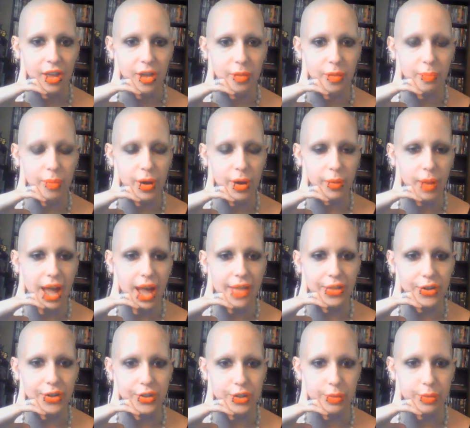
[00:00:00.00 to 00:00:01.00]
but
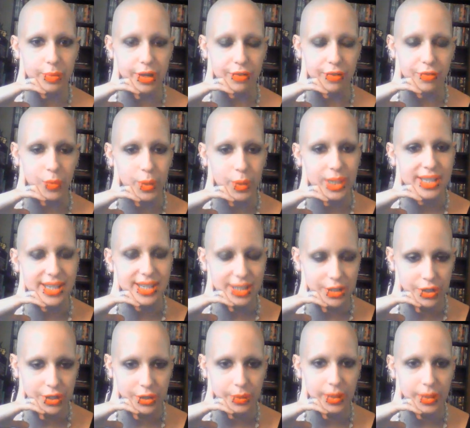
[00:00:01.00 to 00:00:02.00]
rather to be forced
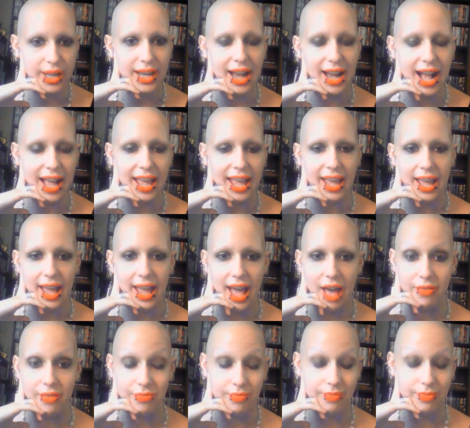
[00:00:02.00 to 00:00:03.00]
into it. I
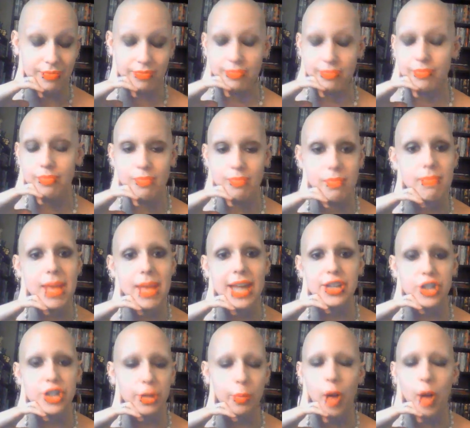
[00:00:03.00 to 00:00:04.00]
have
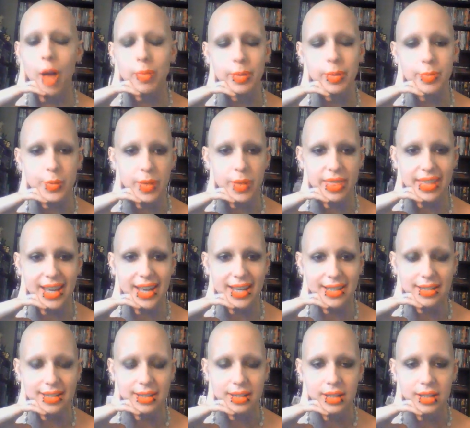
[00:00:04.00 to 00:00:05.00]
major problems with
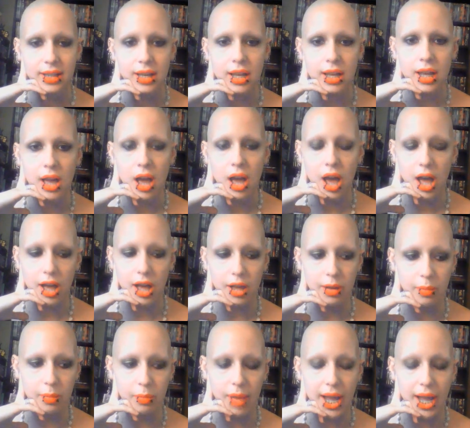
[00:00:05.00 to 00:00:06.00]
that.
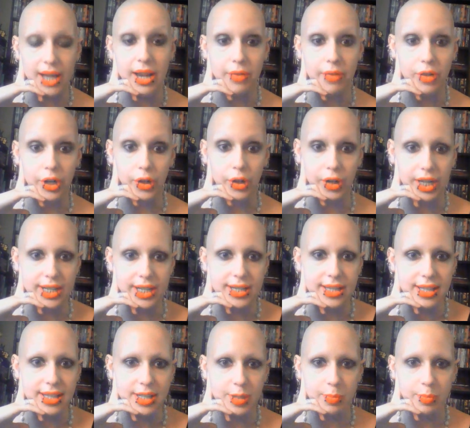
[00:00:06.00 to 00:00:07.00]
I never agreed
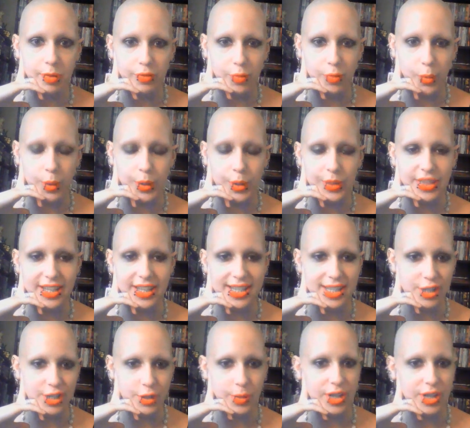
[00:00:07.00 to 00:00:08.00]
to this before this
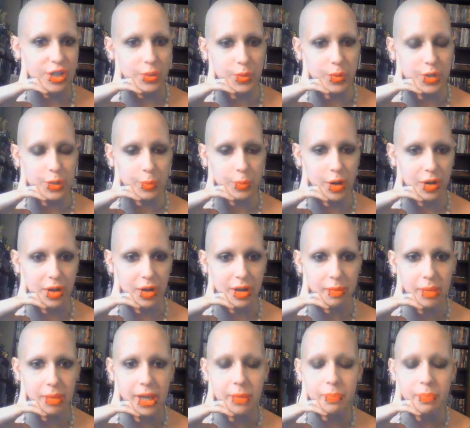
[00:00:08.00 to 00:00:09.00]
situation was sprung
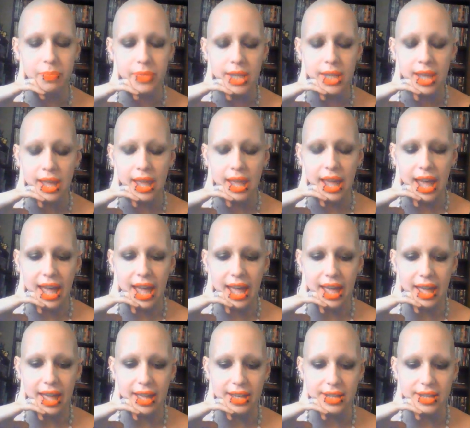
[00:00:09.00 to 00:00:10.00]
on me.
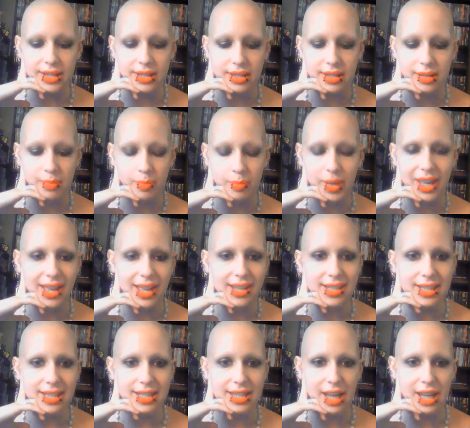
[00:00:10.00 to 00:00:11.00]
And
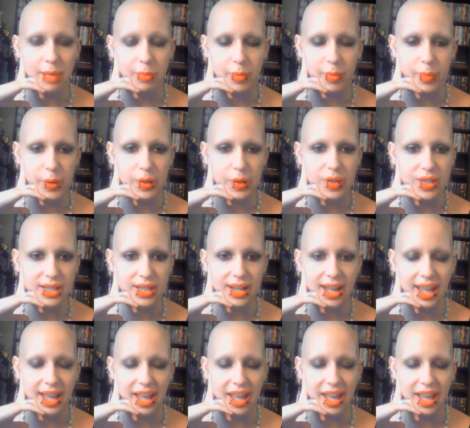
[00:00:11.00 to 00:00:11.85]
because of the type of person I